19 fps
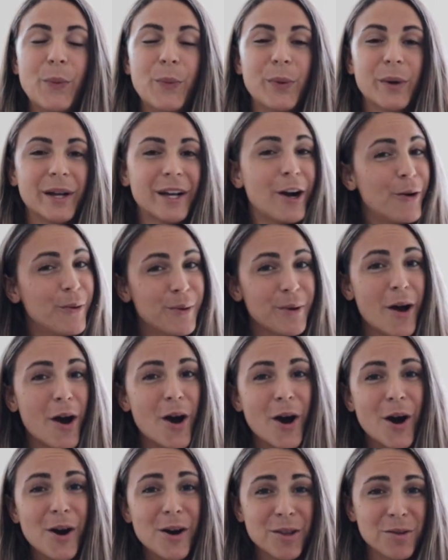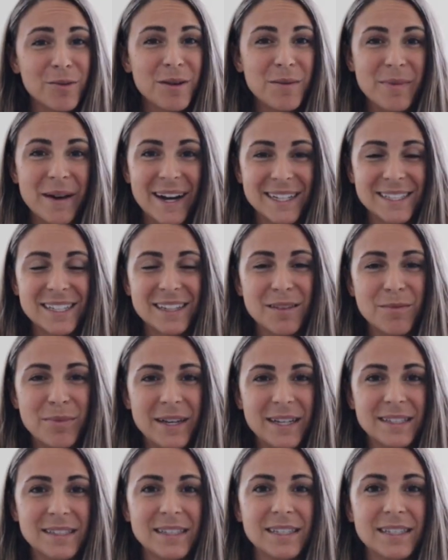we're going all the way back to the
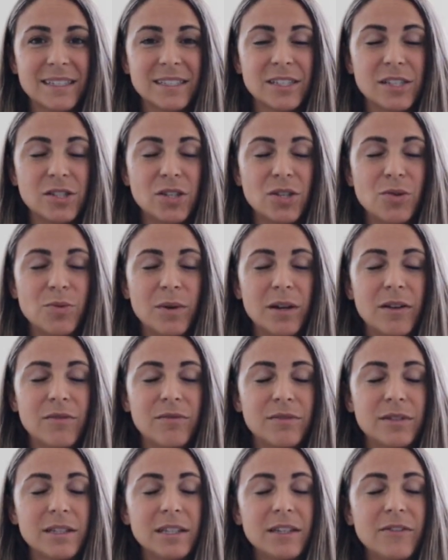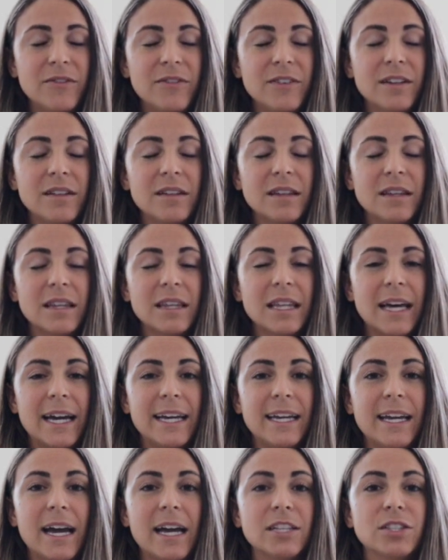basics. So you want to really feel
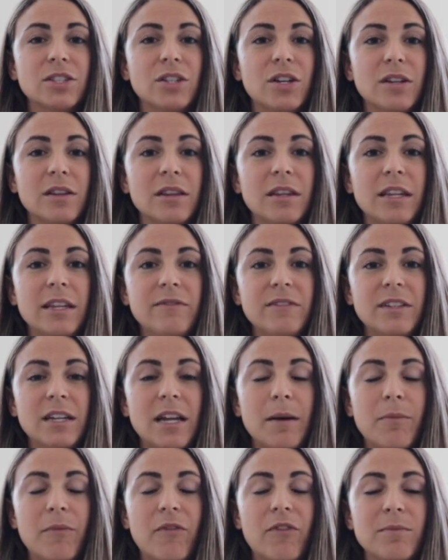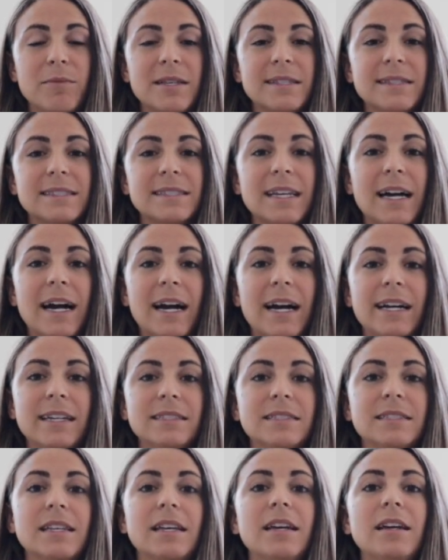light. So you're lifting up from the
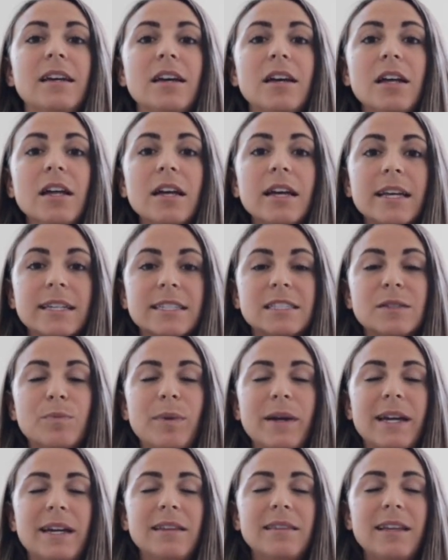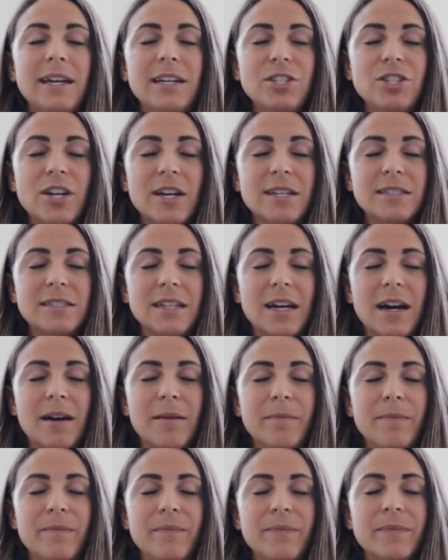sides, expand that chest
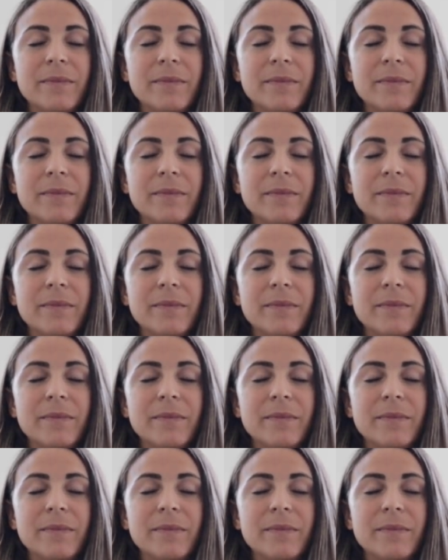up,